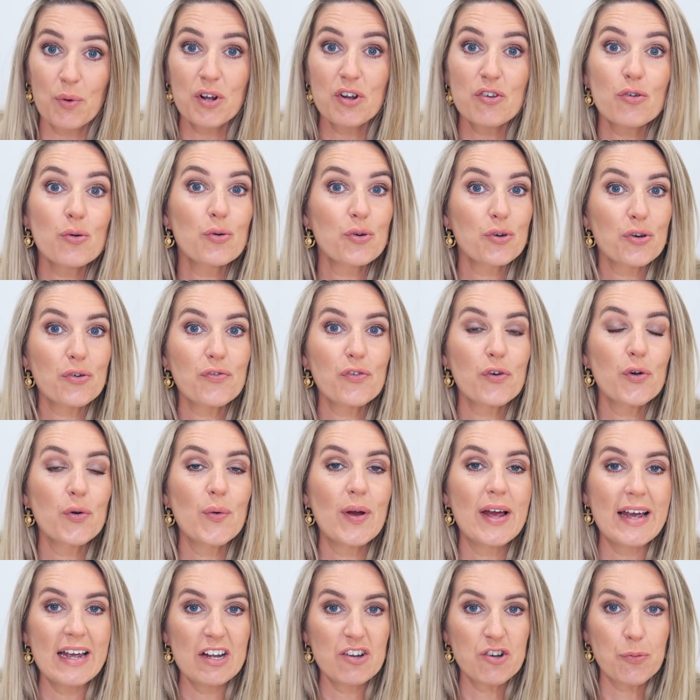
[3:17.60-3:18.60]
I'm going to talk you
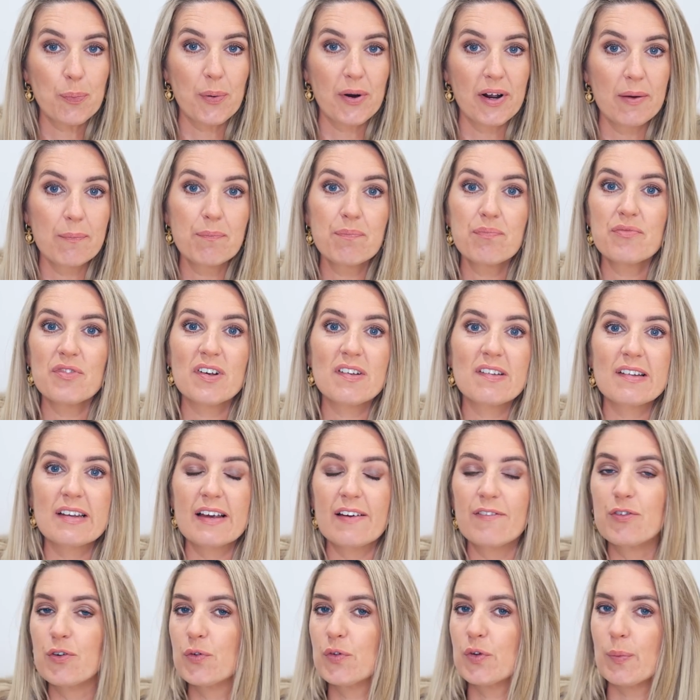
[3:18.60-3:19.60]
through each print just to
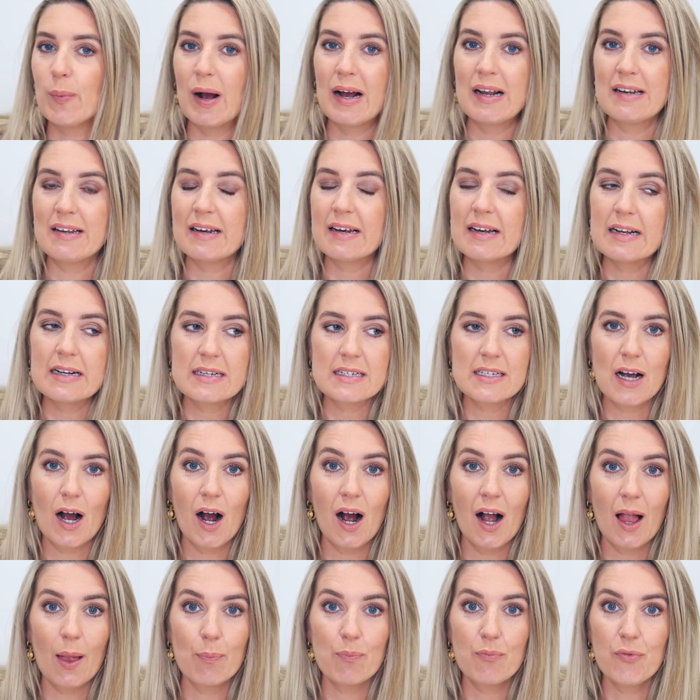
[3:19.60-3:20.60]
give you some ideas.
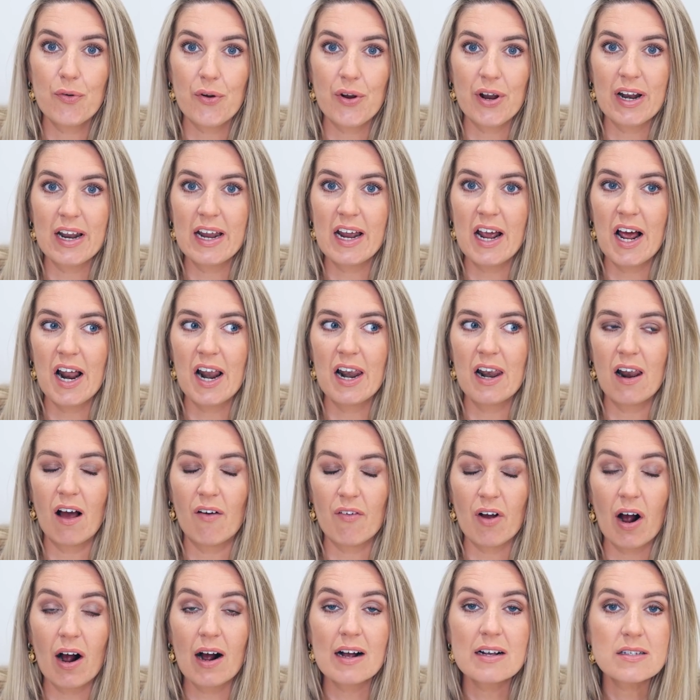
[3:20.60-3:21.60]

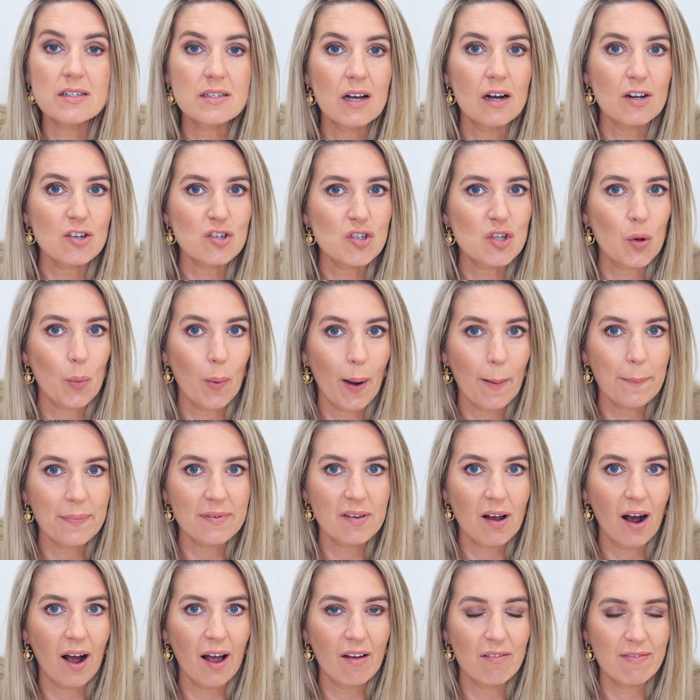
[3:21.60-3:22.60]
I searched the
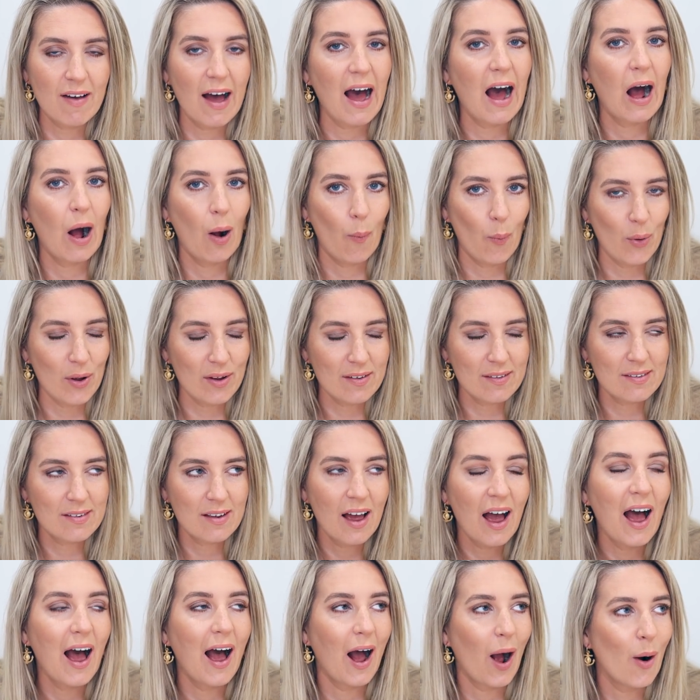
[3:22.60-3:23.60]
website for
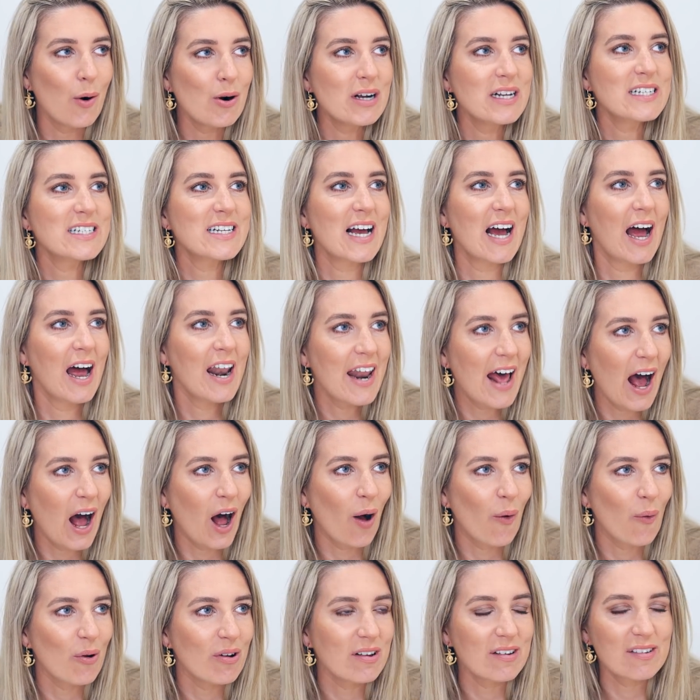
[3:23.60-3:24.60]
hours. Hours and
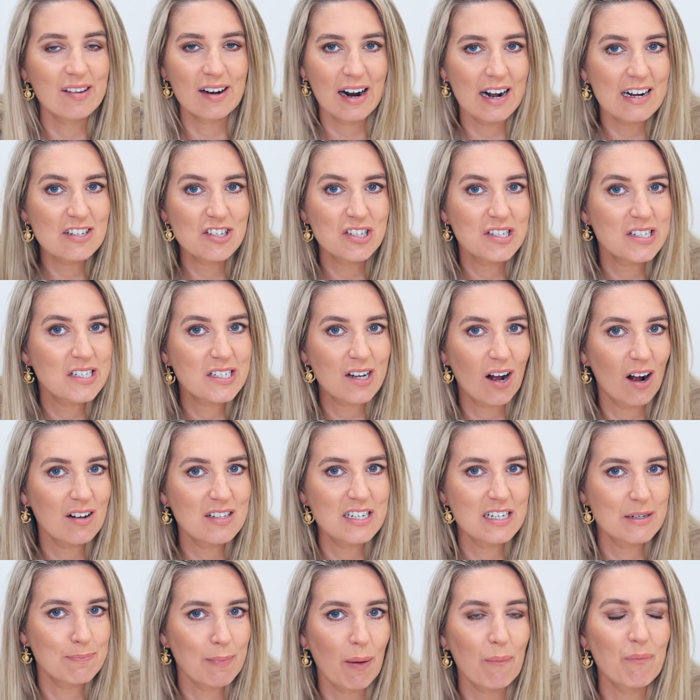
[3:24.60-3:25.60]
hours. And I actually
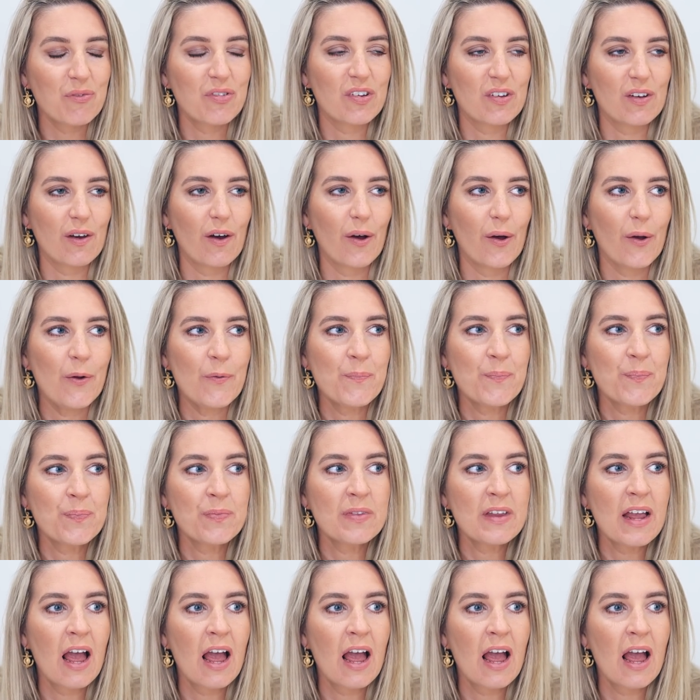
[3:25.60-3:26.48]
started months ago.